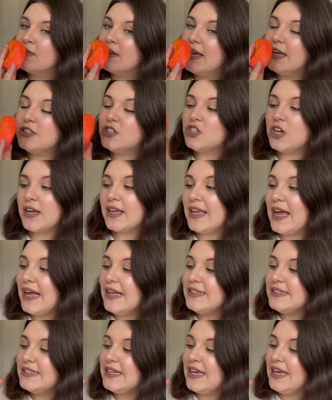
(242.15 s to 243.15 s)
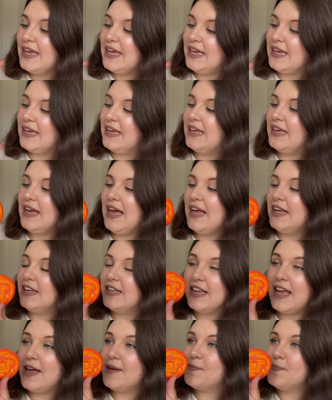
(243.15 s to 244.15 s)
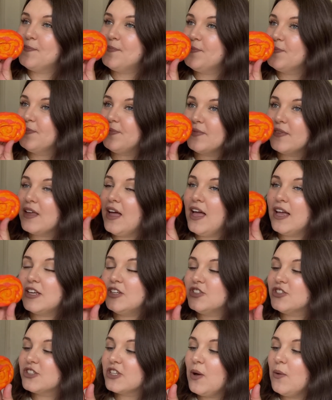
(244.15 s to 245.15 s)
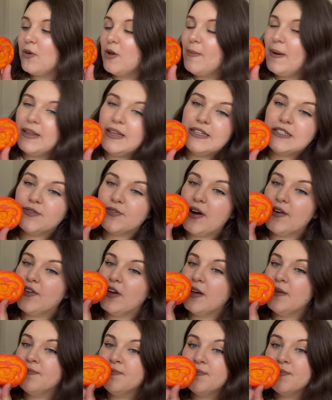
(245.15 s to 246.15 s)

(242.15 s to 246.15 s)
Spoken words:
it's gigantic, and yeah, I could just go on about this forever.